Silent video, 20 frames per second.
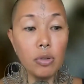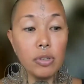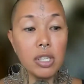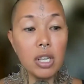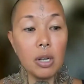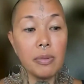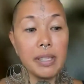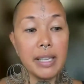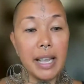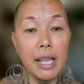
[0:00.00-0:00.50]

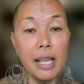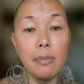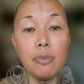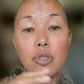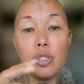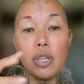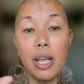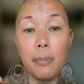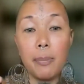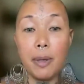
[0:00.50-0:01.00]
Because
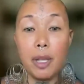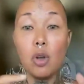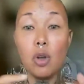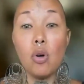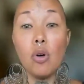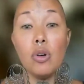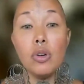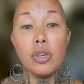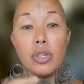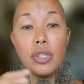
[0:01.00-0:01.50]

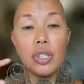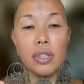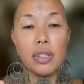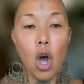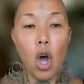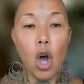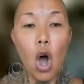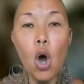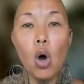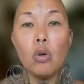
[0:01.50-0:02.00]

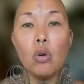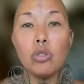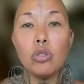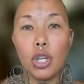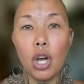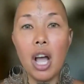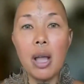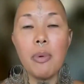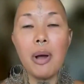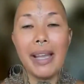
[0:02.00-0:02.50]
the
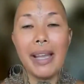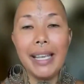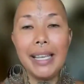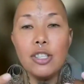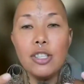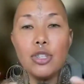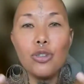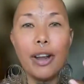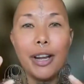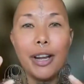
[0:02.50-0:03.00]
whole time I